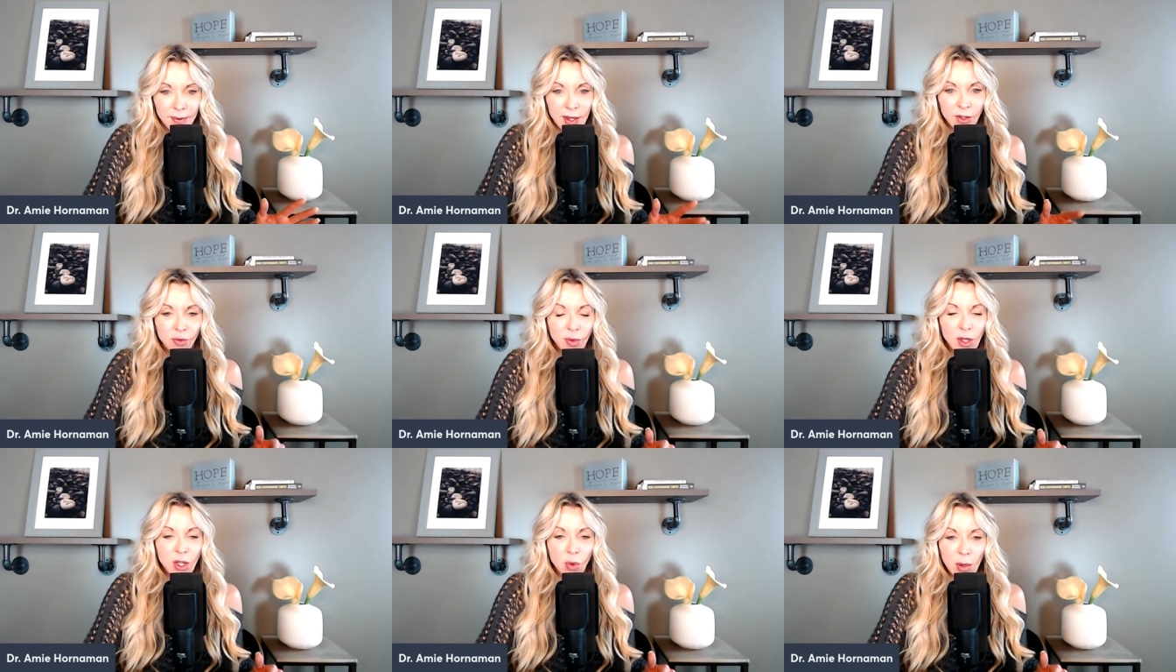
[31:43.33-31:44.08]
It's
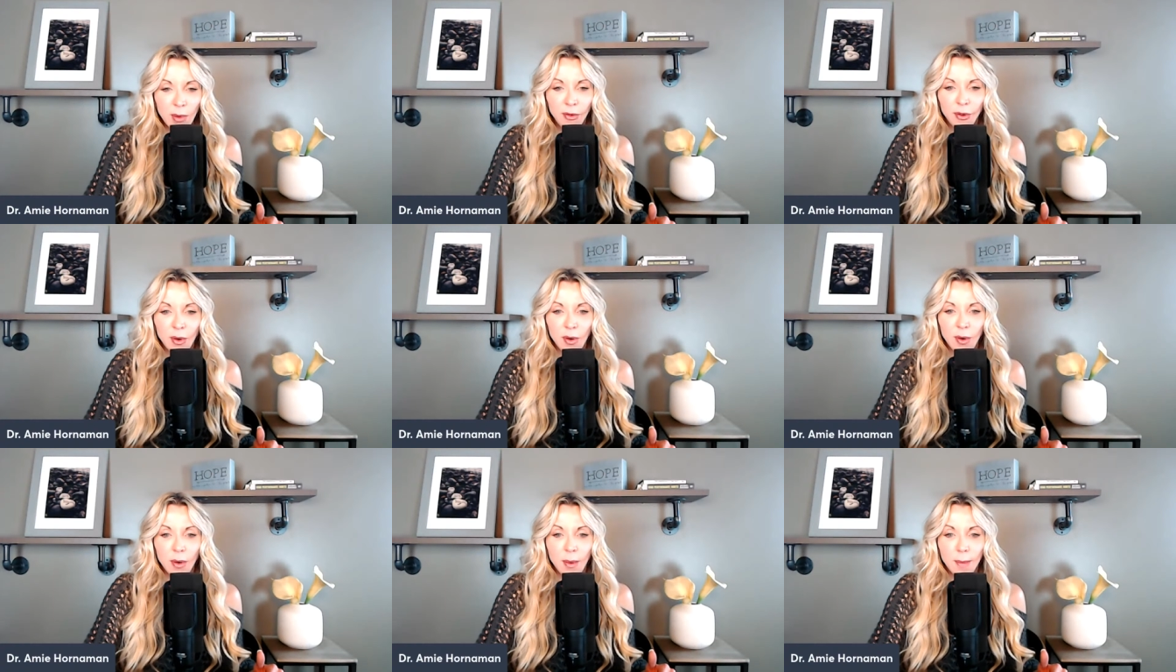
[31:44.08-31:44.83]
really normal
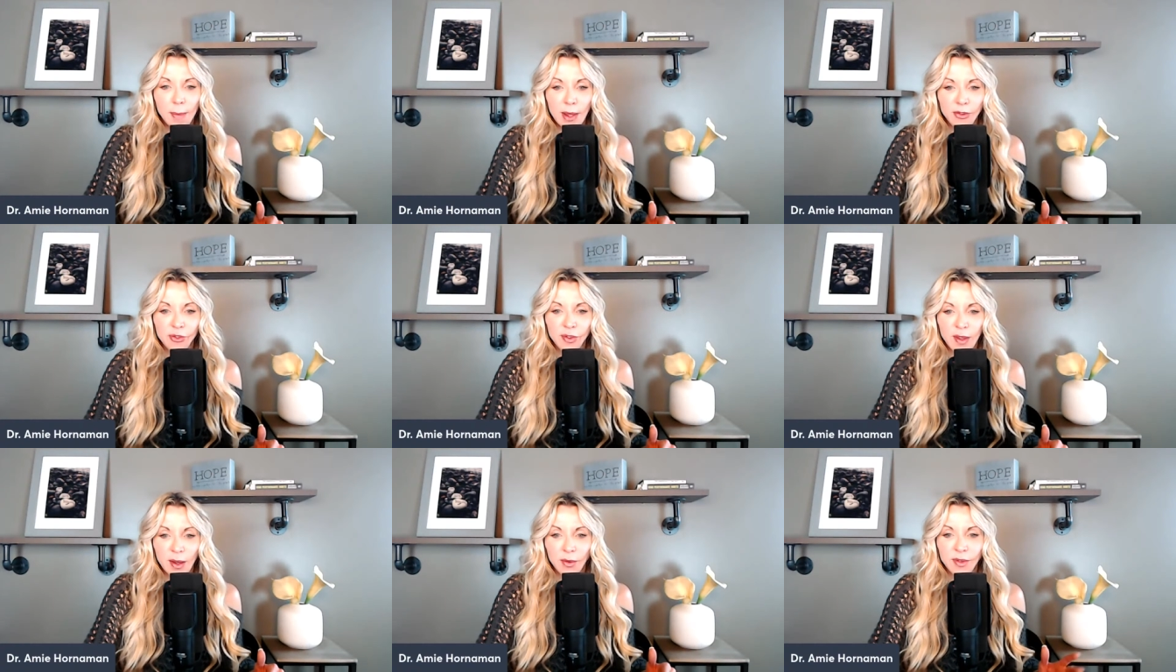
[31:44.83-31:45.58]
for menstrual
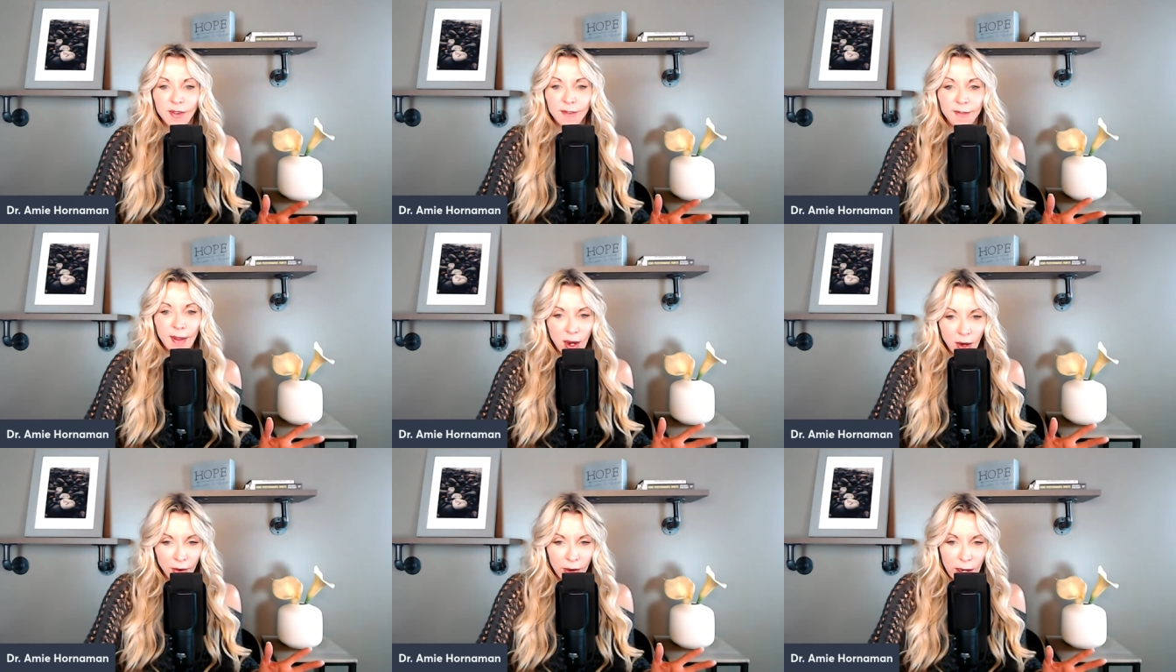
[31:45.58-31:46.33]
cycles to
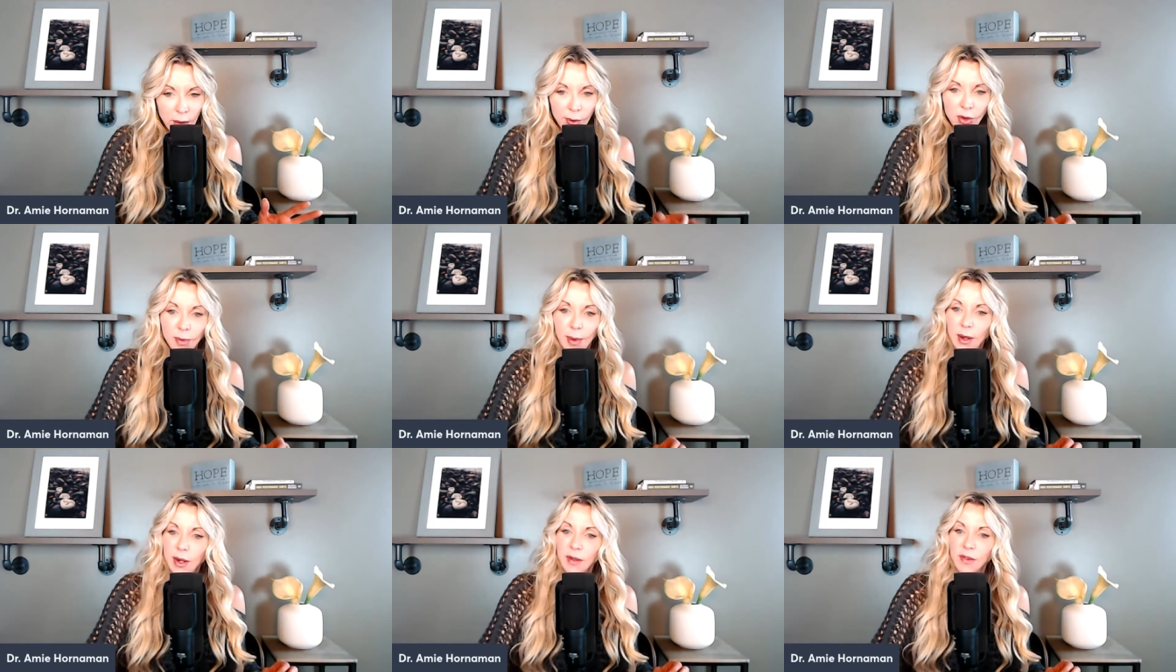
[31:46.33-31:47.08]
vary when your
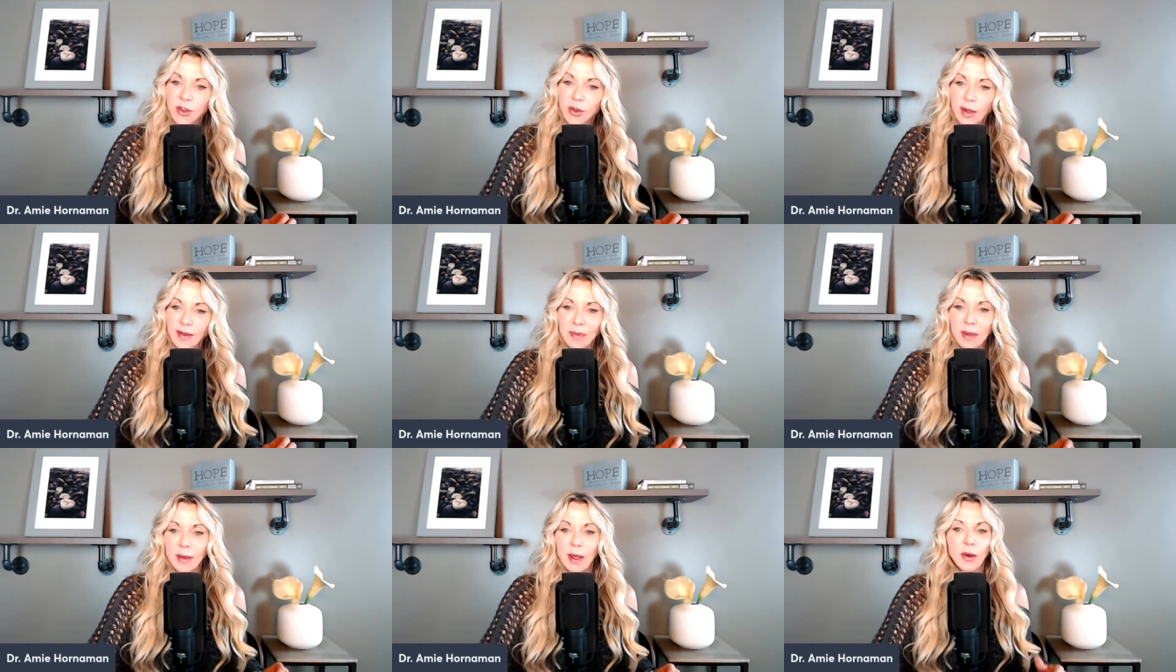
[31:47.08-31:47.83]
body is doing
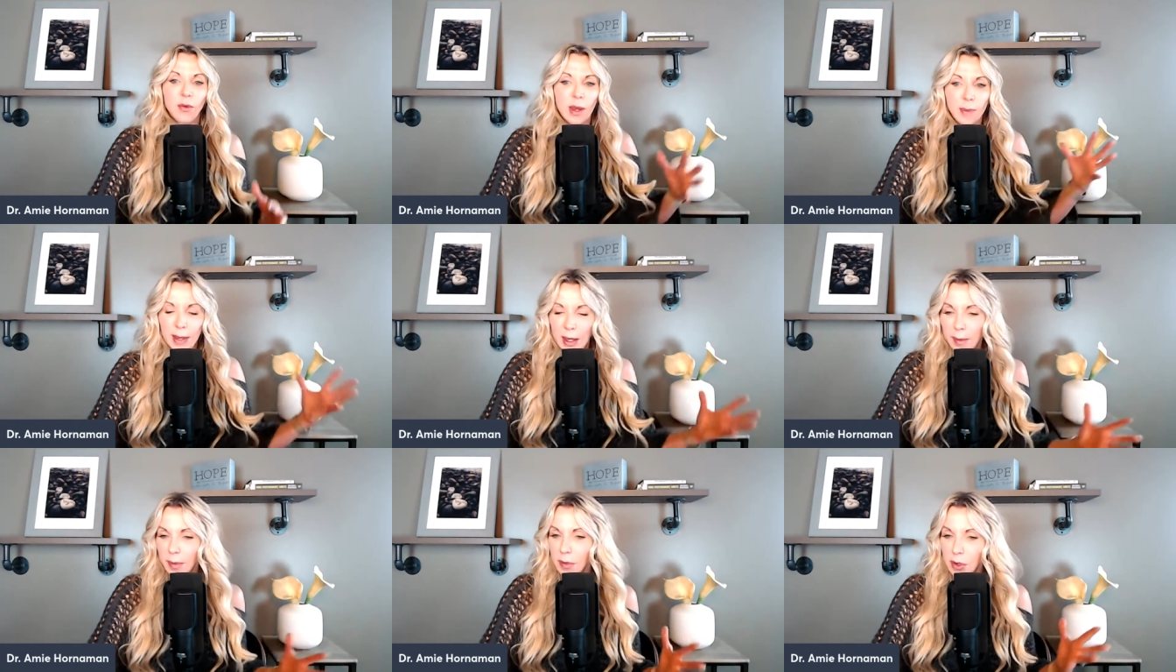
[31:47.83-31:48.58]
something like ramping
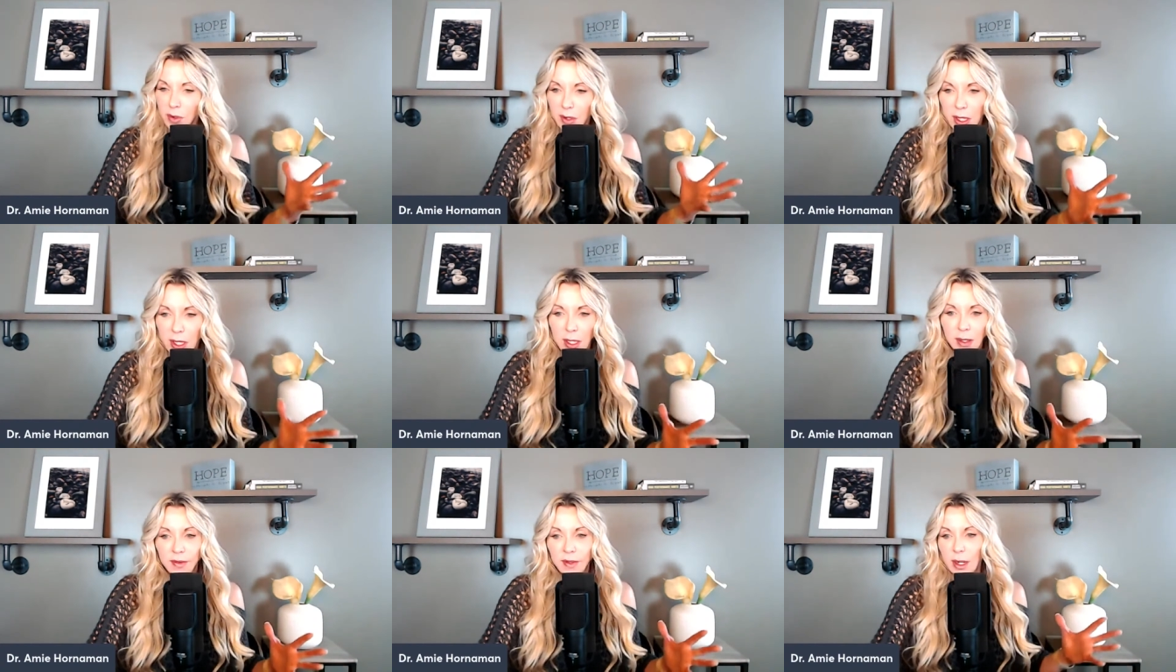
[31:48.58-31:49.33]
up
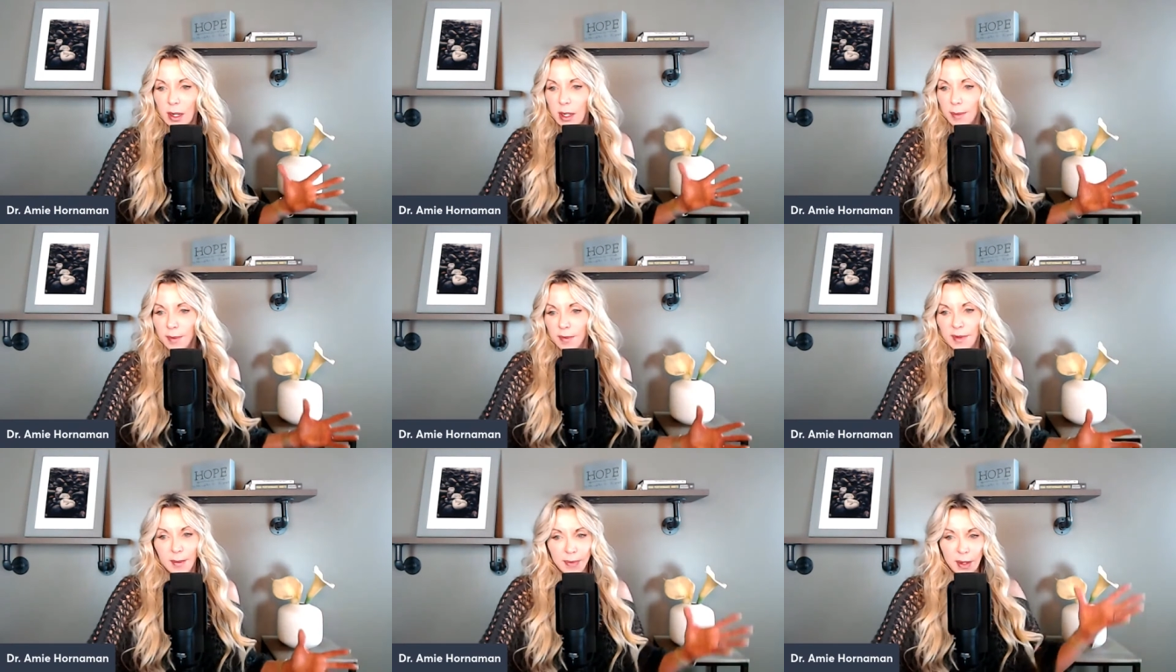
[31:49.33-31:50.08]
immunity to 90
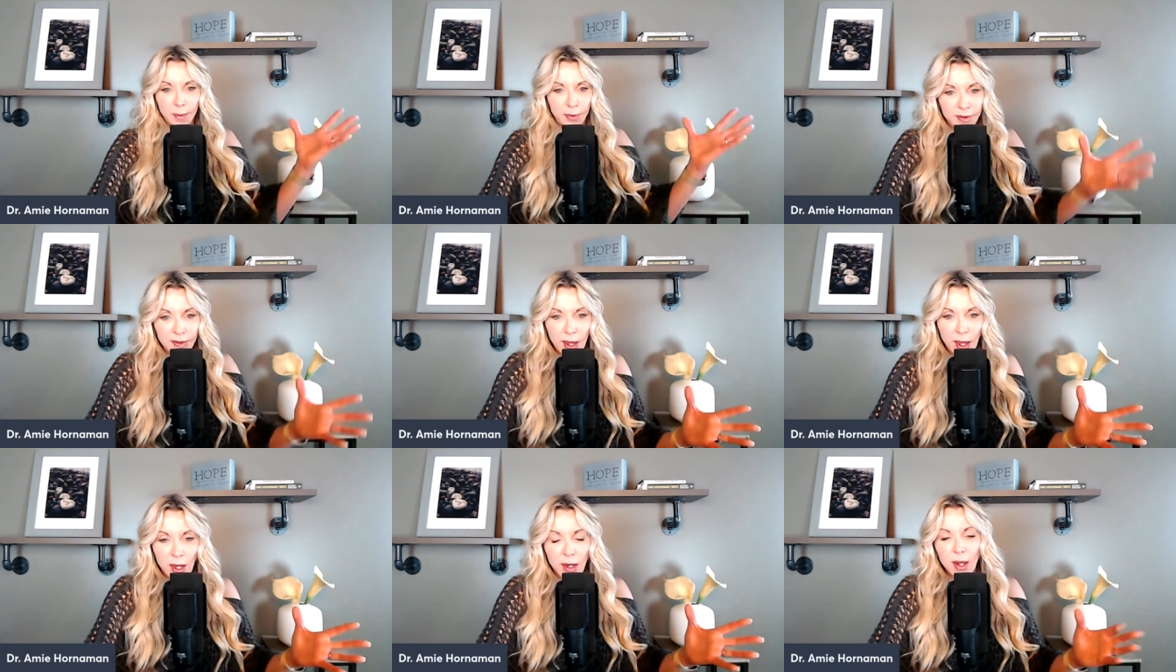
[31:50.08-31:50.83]
something
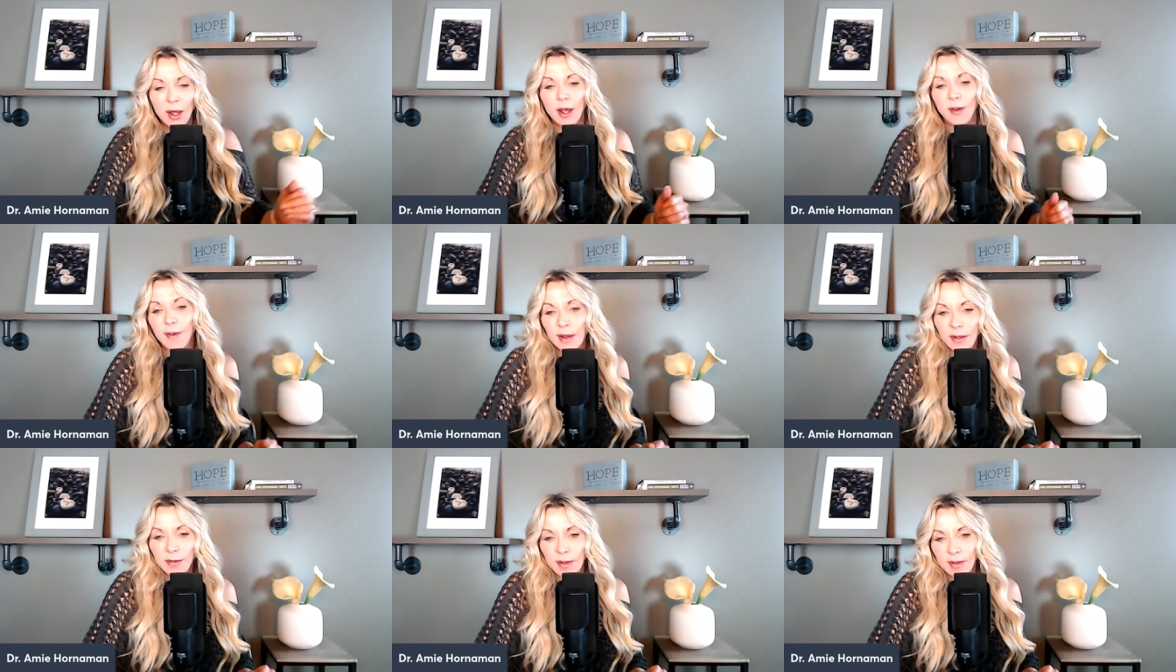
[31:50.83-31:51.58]
percent
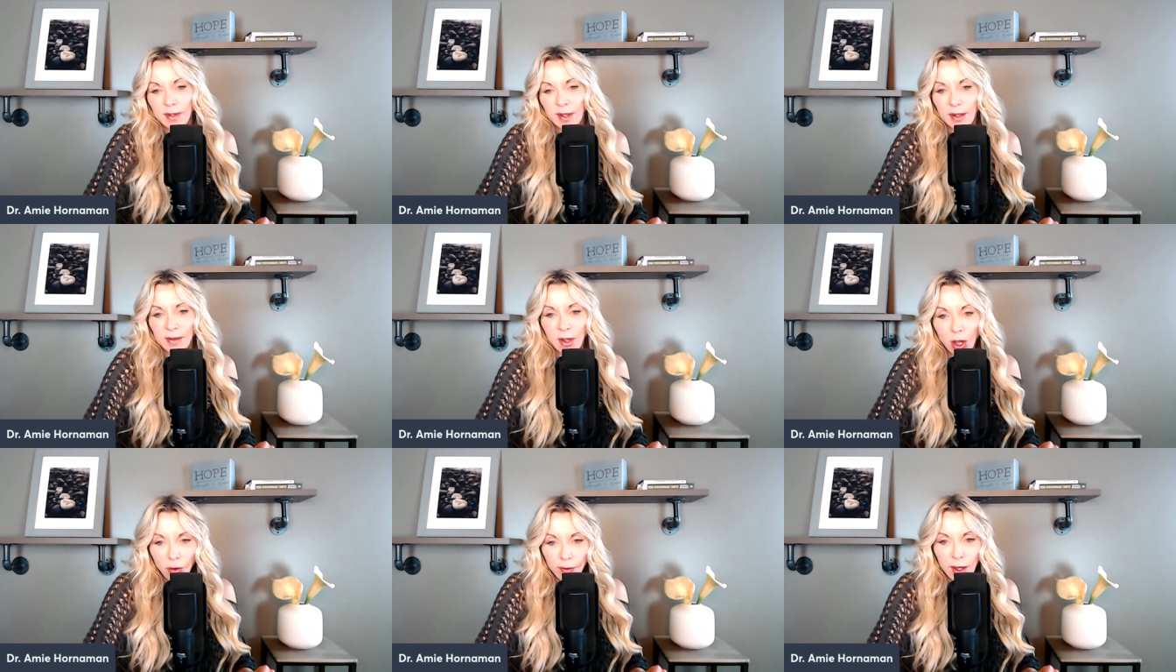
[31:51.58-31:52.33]
effectiveness against
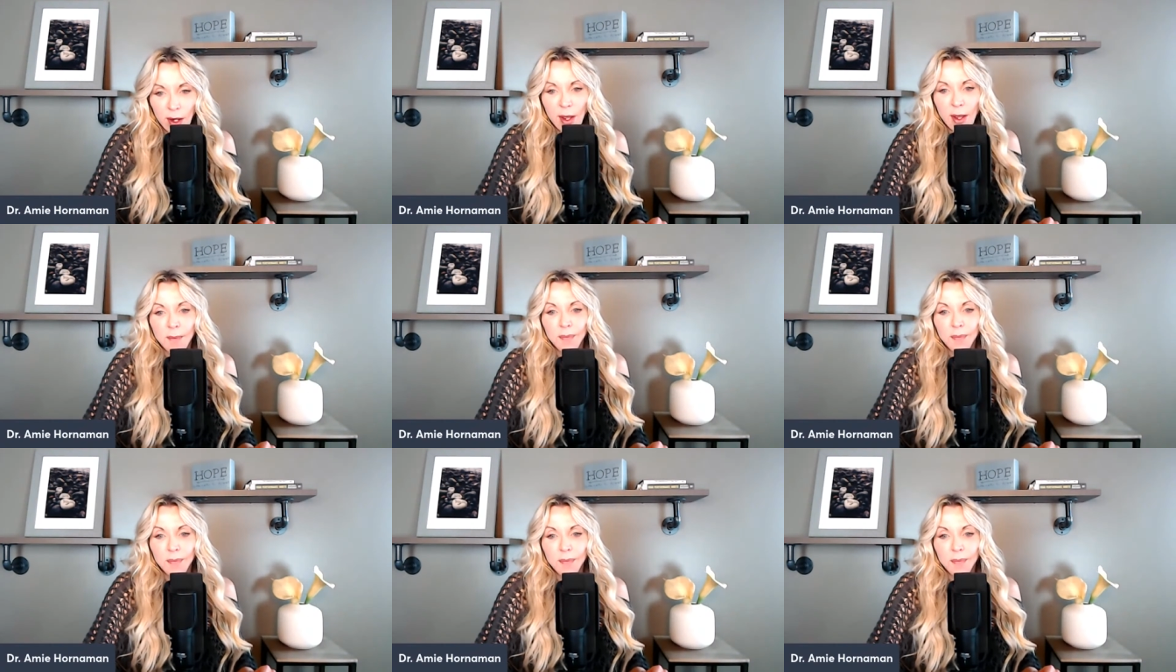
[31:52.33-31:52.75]
COVID.